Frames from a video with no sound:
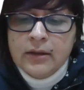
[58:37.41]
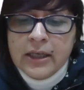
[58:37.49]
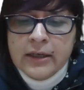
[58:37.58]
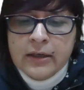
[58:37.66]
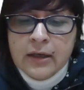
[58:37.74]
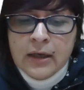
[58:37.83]

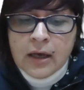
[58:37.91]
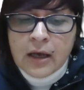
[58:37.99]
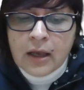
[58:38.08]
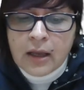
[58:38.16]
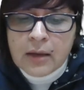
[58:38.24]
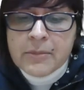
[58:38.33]
Then
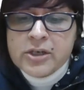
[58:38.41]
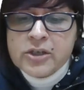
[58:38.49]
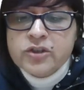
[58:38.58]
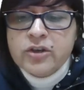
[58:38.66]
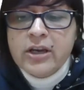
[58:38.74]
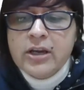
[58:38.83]

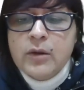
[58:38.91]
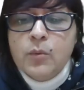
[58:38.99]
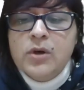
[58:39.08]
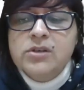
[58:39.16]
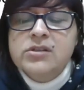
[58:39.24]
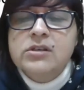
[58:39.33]
M.N.
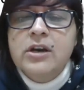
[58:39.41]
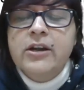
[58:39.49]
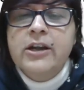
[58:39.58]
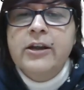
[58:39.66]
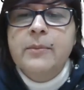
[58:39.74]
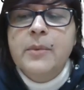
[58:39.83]
Srinivas
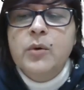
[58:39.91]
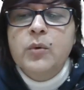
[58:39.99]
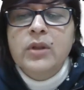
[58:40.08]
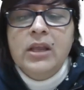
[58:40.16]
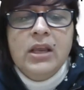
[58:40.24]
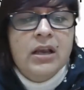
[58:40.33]
studied
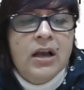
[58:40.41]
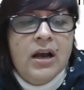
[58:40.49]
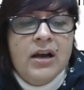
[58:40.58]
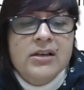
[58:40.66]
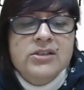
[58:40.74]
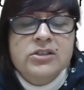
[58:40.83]
about the
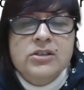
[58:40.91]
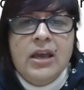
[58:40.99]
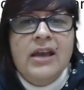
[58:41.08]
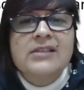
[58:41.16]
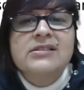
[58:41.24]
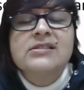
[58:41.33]
caste
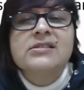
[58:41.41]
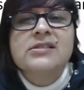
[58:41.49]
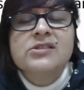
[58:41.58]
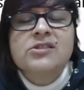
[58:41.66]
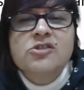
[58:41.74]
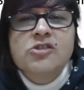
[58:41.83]
as a
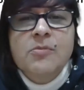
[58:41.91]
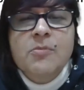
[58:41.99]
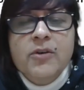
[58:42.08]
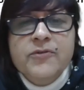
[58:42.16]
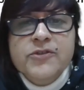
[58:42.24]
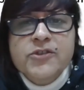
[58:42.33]
system
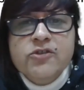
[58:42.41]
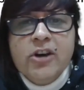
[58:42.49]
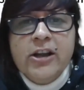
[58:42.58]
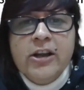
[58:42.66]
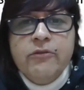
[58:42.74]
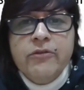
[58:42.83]
of
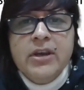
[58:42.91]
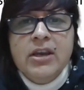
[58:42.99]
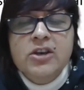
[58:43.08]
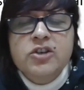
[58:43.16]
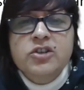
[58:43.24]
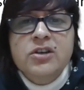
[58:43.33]

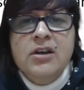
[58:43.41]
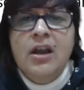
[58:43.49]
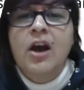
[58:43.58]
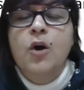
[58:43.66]
stratification,